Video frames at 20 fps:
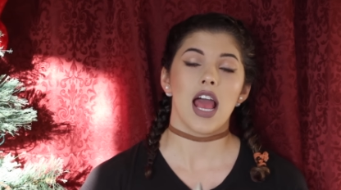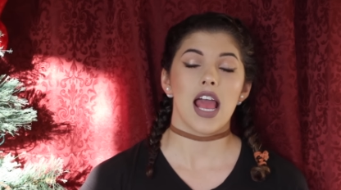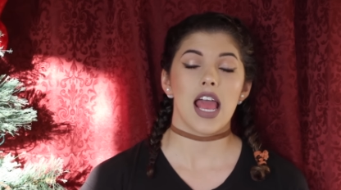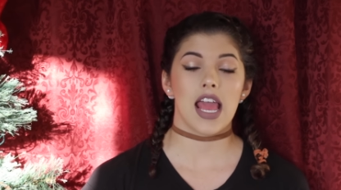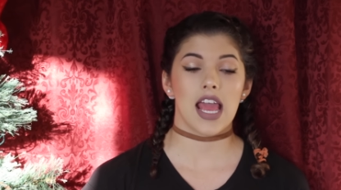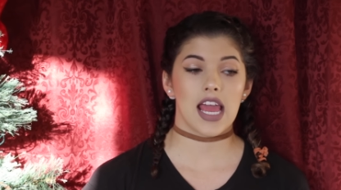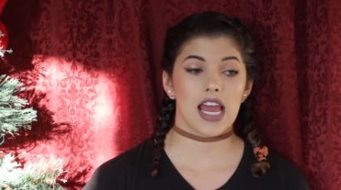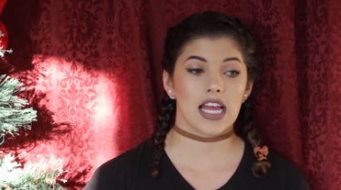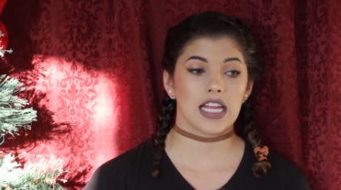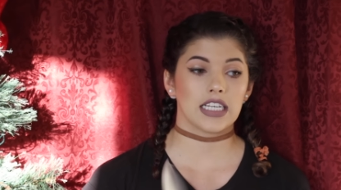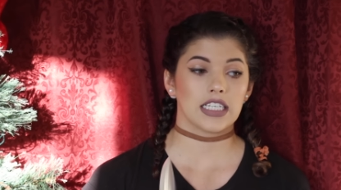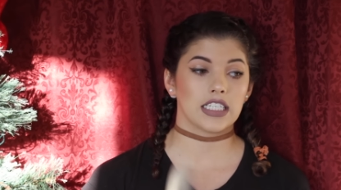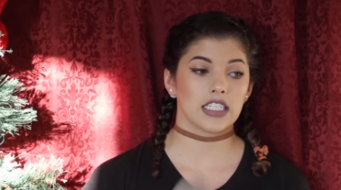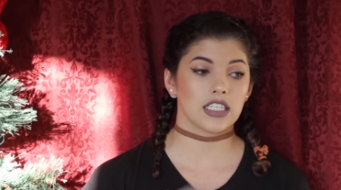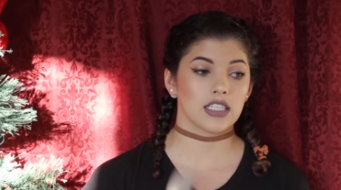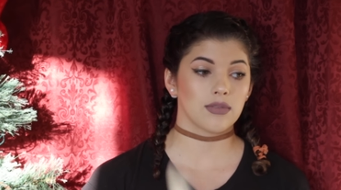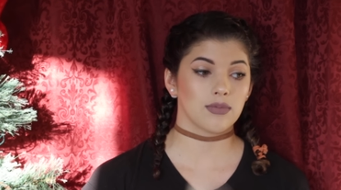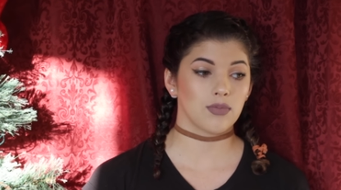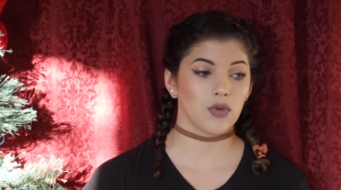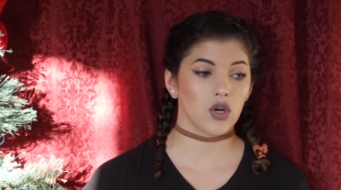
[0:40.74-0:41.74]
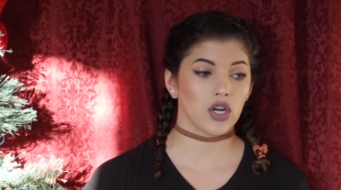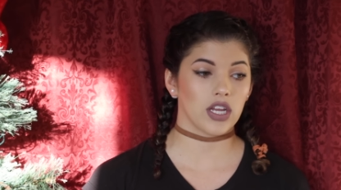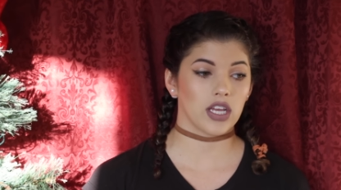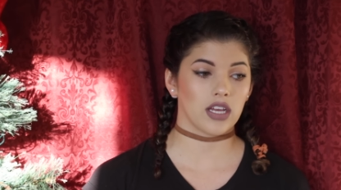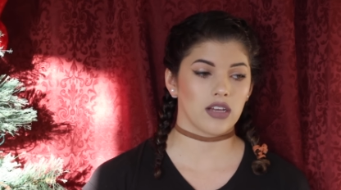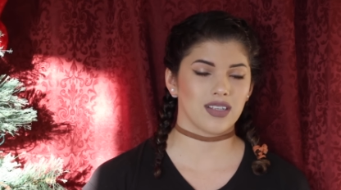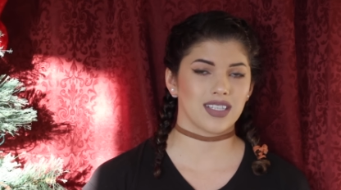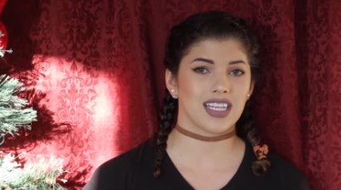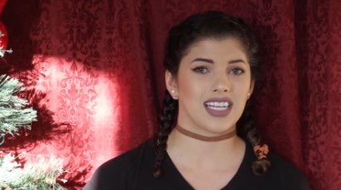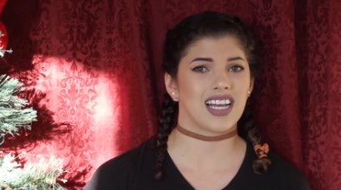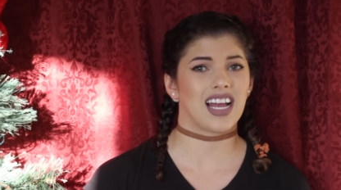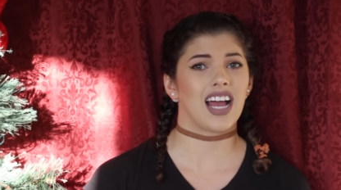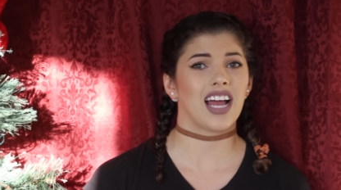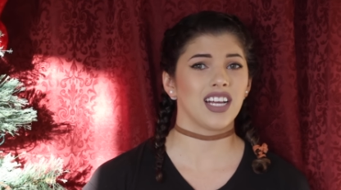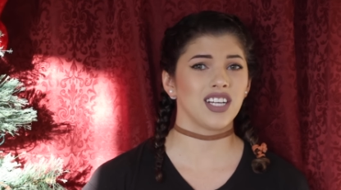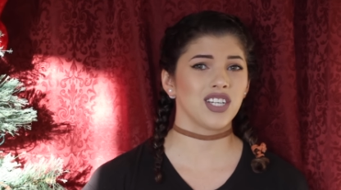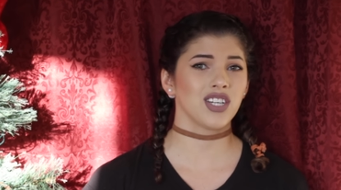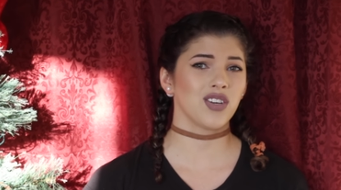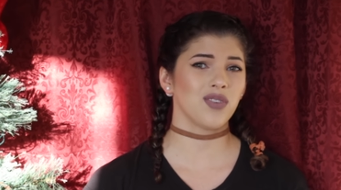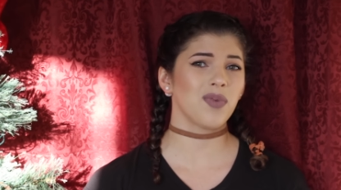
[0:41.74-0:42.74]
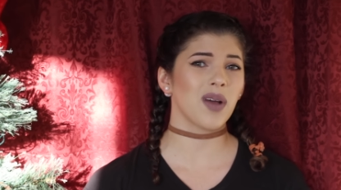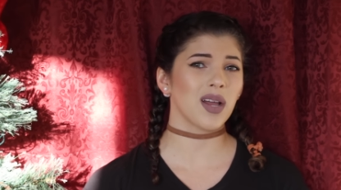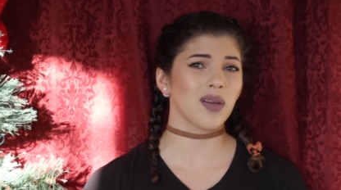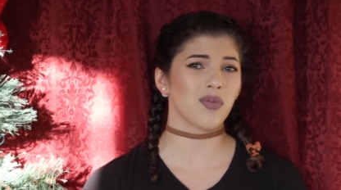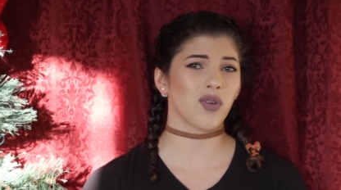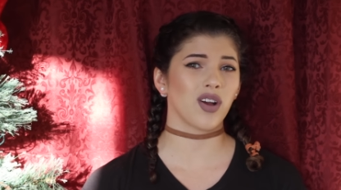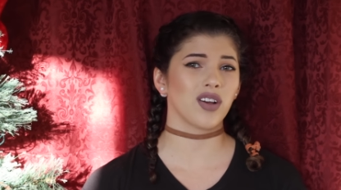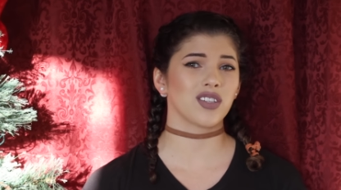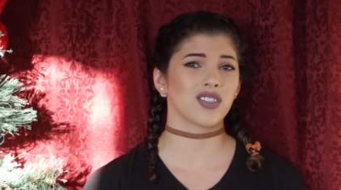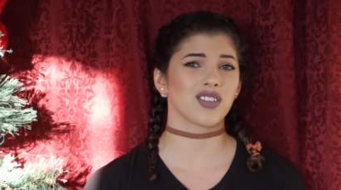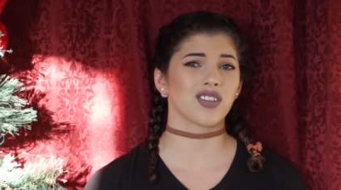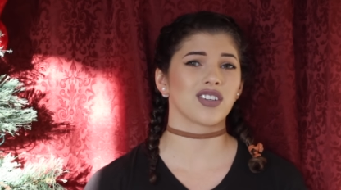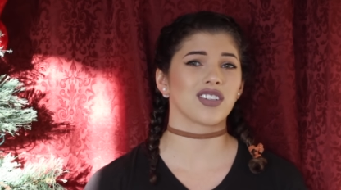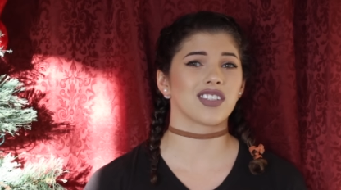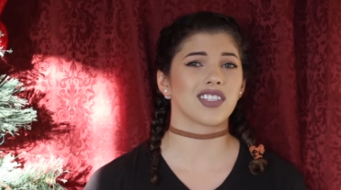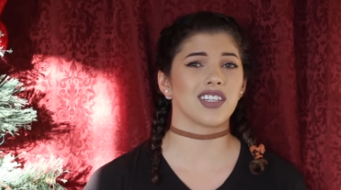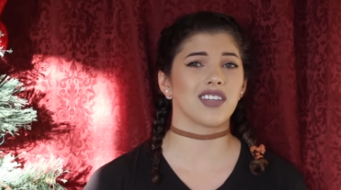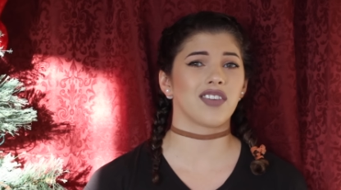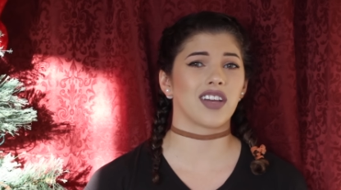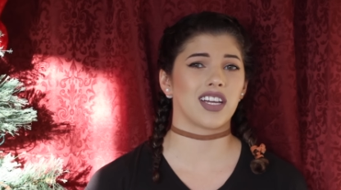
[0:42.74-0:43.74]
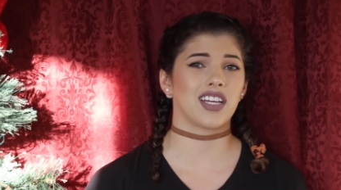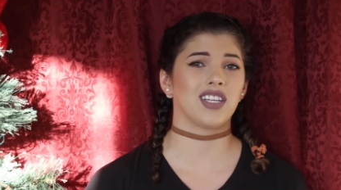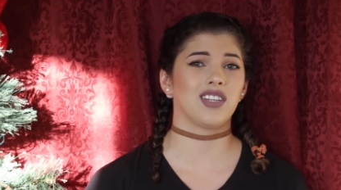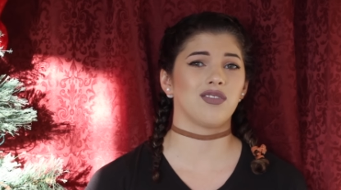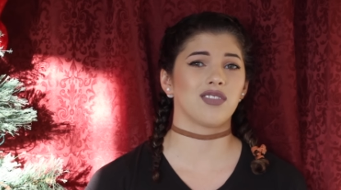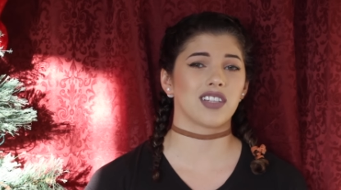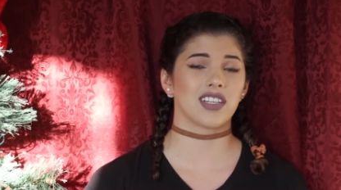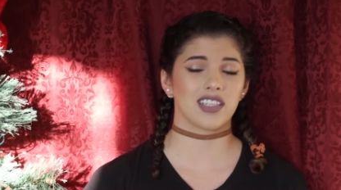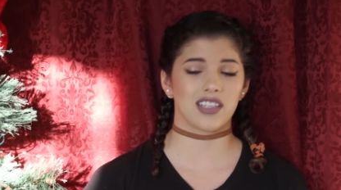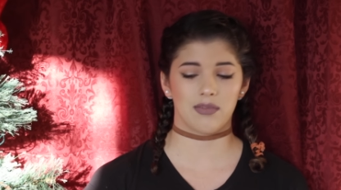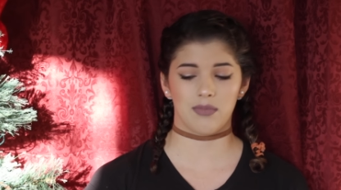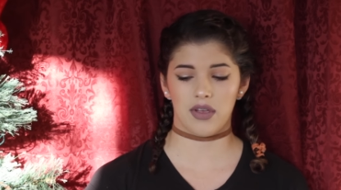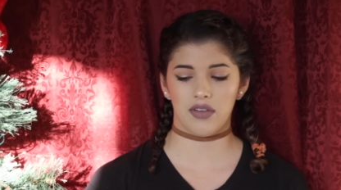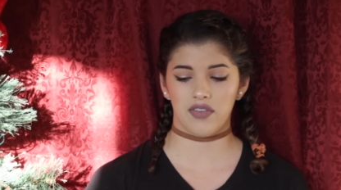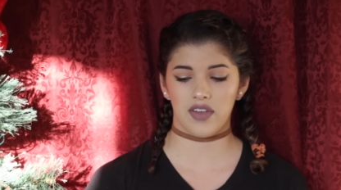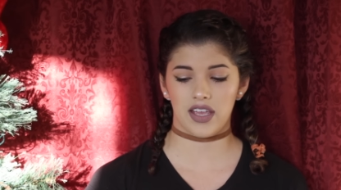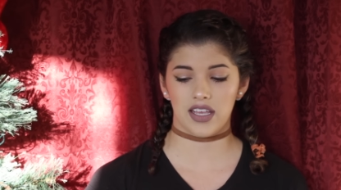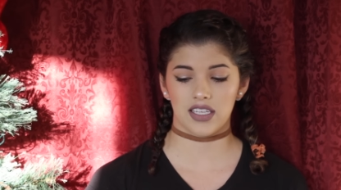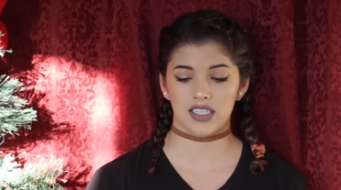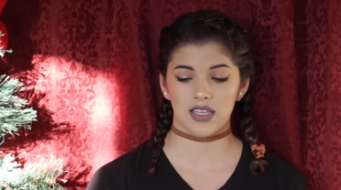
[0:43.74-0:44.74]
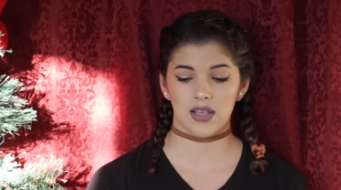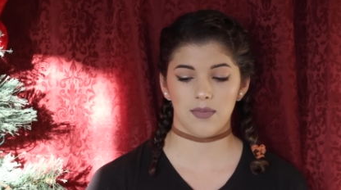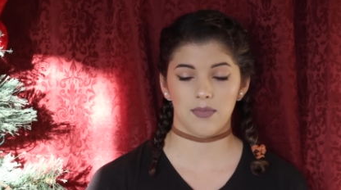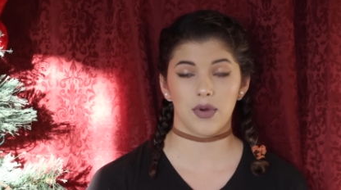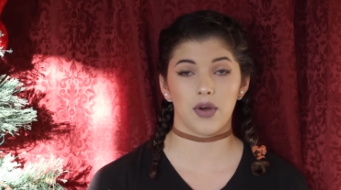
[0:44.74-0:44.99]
And this morning I was like, I should go buy a bra insert and see if I can use this on my face.